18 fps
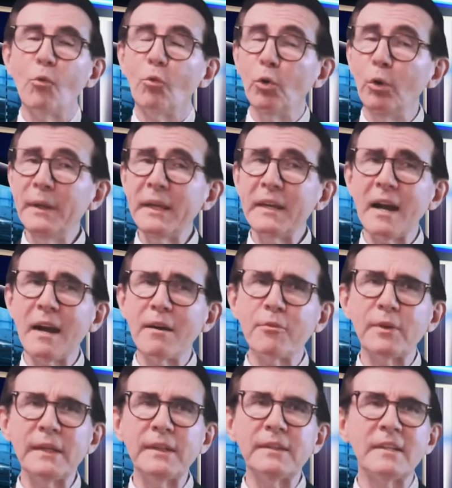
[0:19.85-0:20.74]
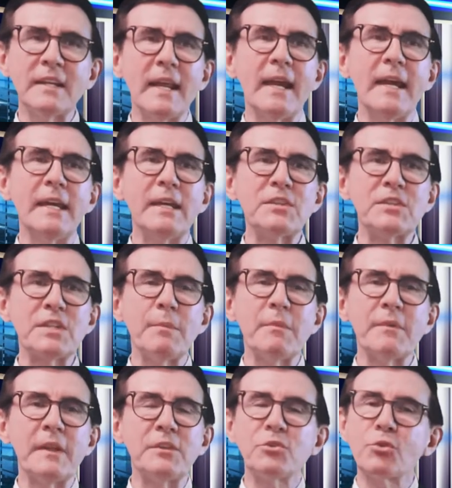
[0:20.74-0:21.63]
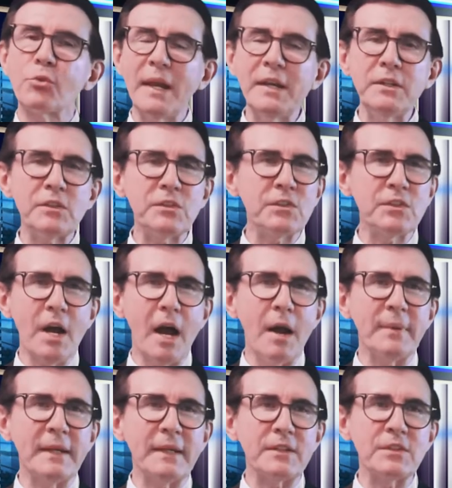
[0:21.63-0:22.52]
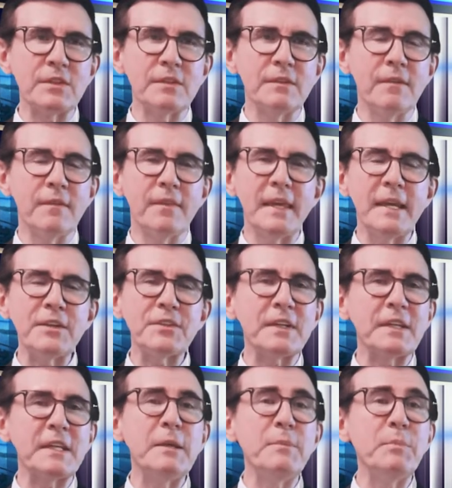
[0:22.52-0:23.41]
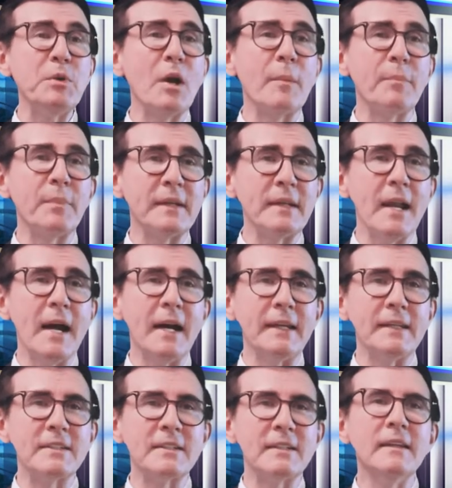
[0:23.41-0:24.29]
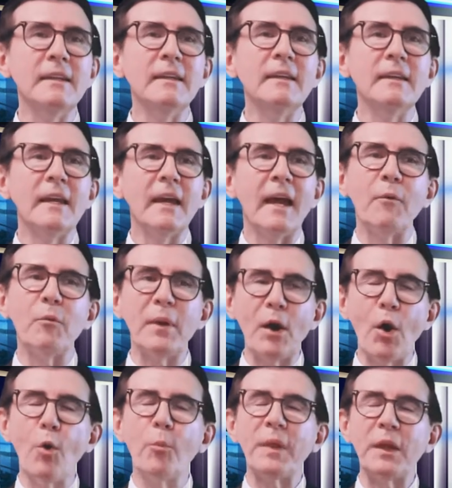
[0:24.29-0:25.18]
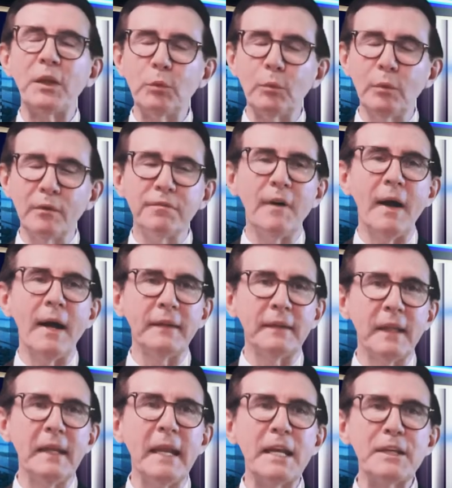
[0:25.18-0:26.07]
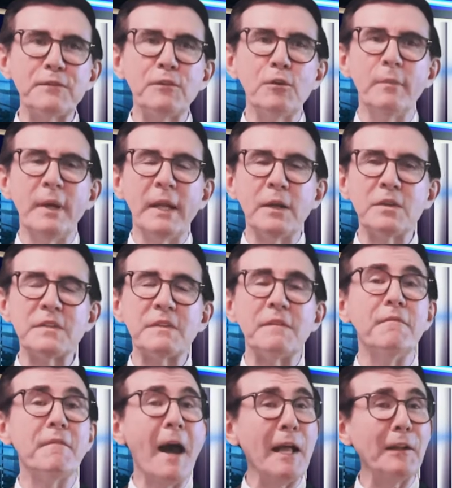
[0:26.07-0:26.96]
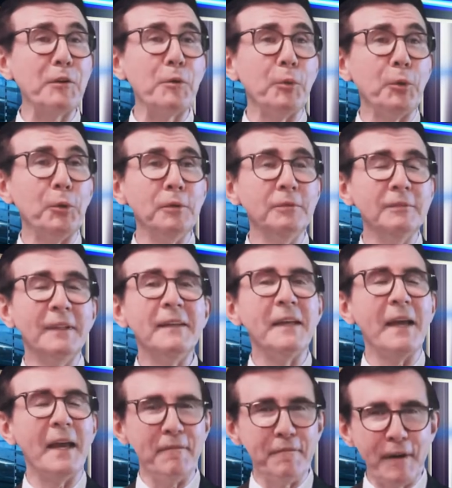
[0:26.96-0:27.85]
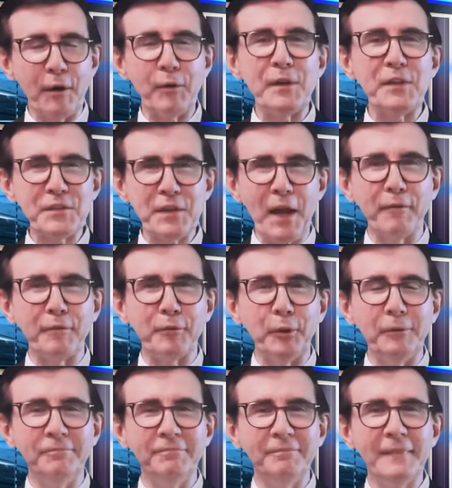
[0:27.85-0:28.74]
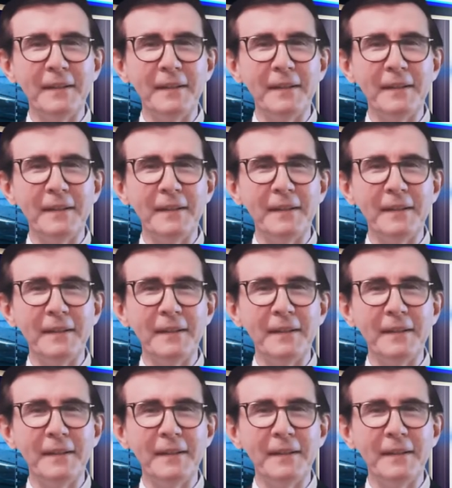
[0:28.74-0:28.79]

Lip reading: We'll be covering today some of the trendiest topics, things that keep you up at night, and we hope that you will find the next few minutes invaluable and very insightful.